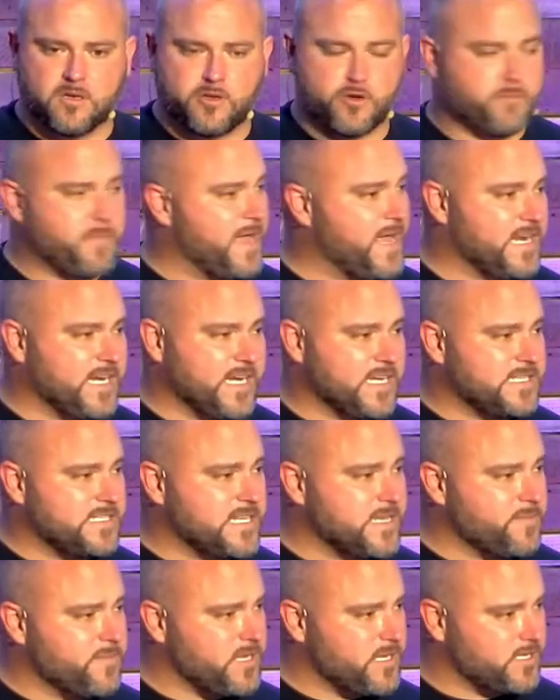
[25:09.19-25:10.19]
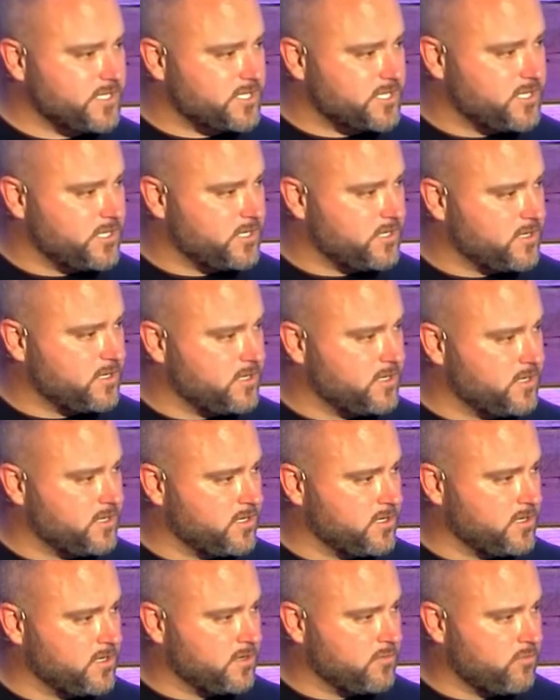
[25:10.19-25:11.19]
You're made in his image.
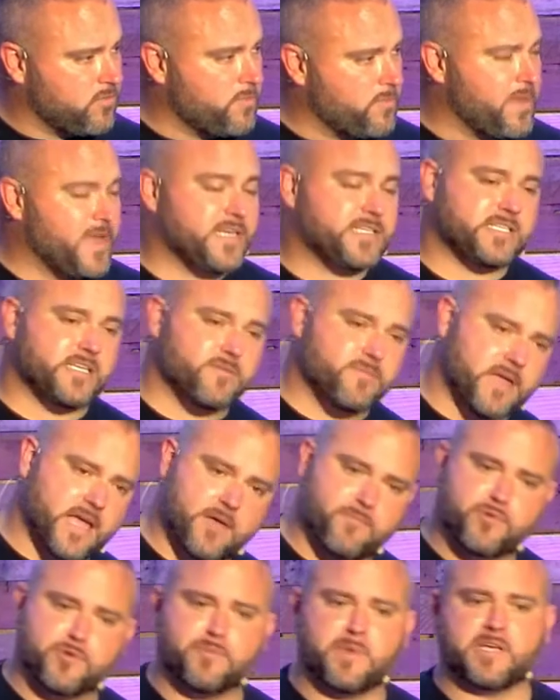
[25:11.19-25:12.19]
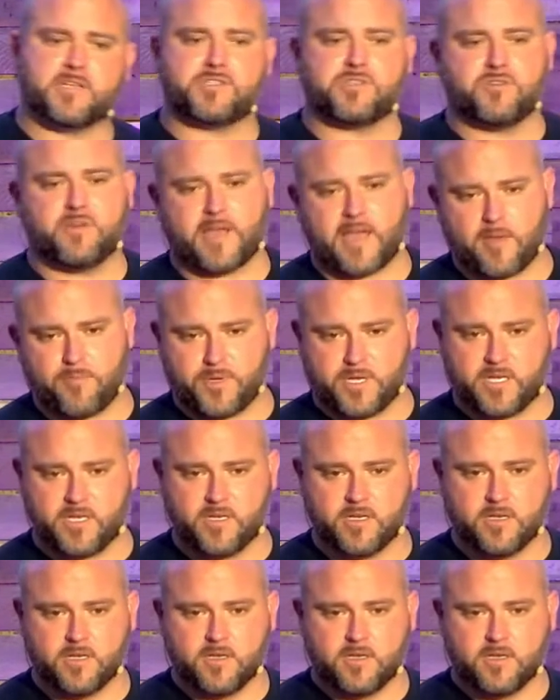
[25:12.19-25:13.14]
What makes him happy makes you happy.